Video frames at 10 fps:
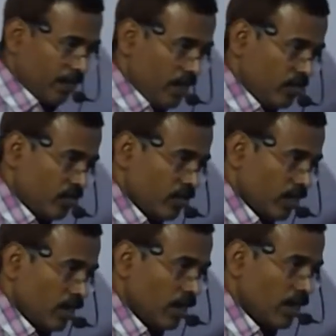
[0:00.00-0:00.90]

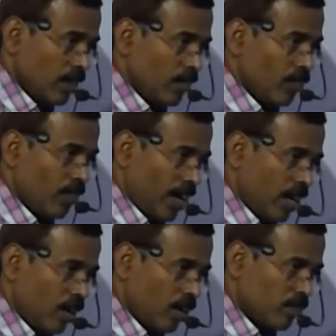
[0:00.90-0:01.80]
This
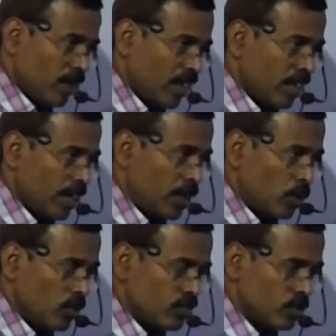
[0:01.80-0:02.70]
5-carbon
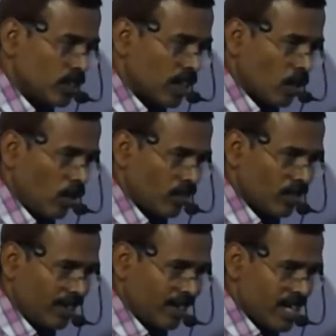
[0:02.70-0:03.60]
ketone sugar
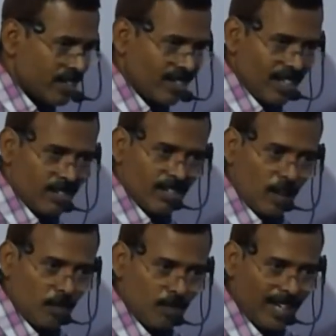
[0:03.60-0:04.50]
concentration is
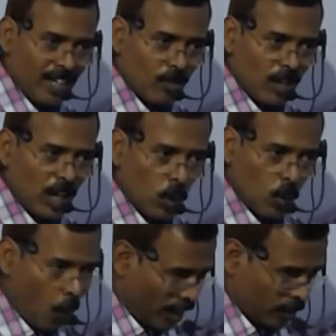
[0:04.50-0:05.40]
comparatively
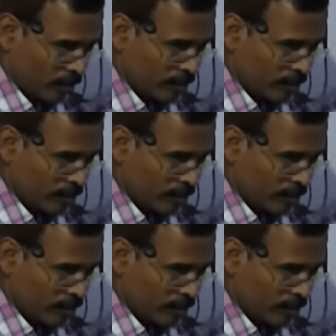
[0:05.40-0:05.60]
lower.